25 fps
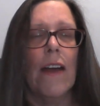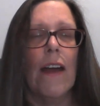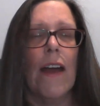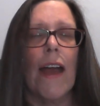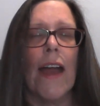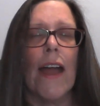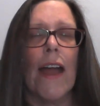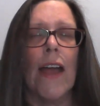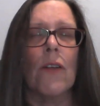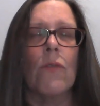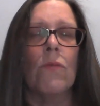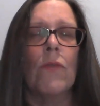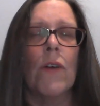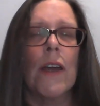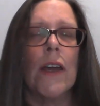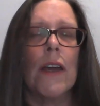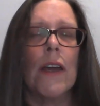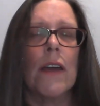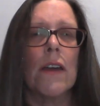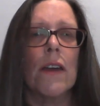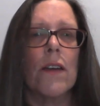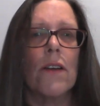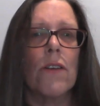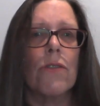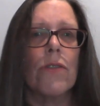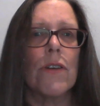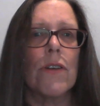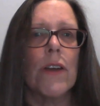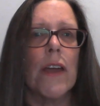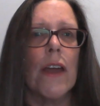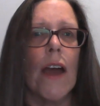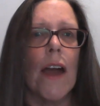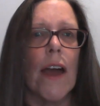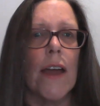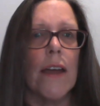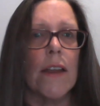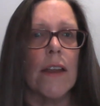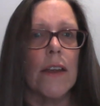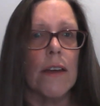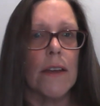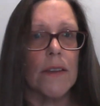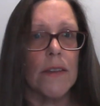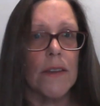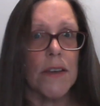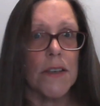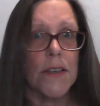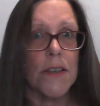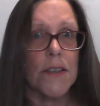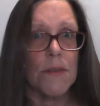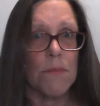And we can create it
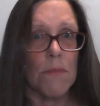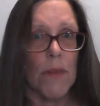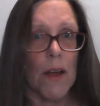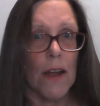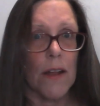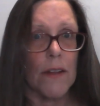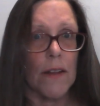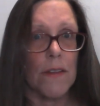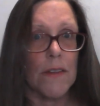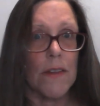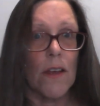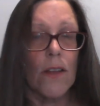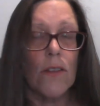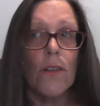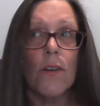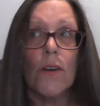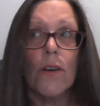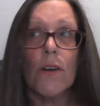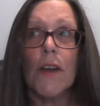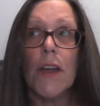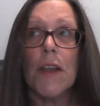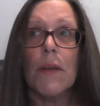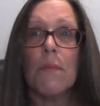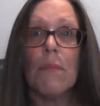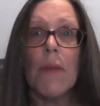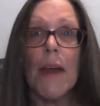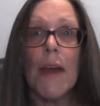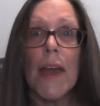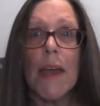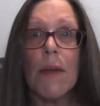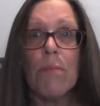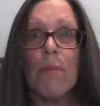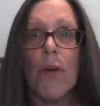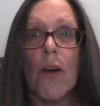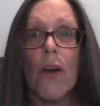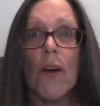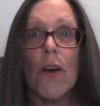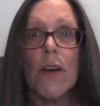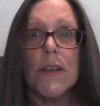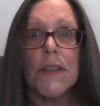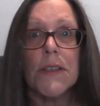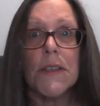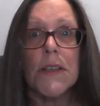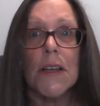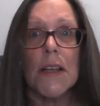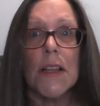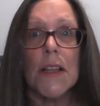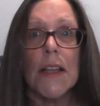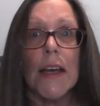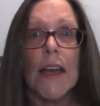this month. Look at me
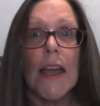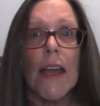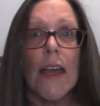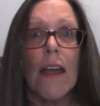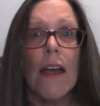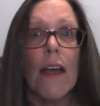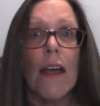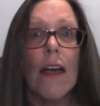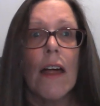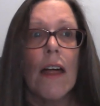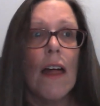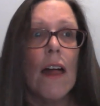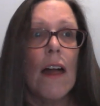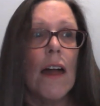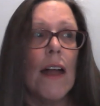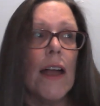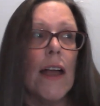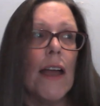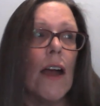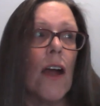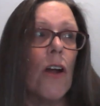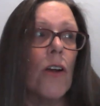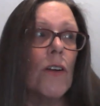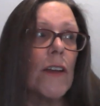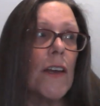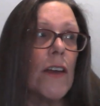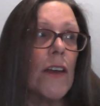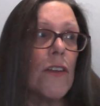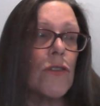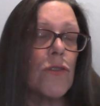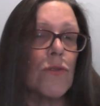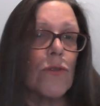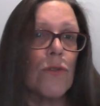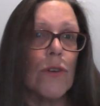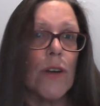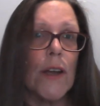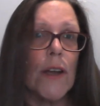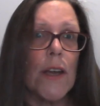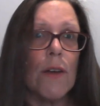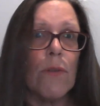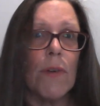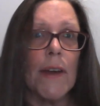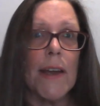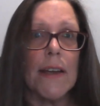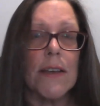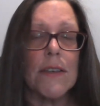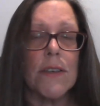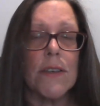personally. Only three weeks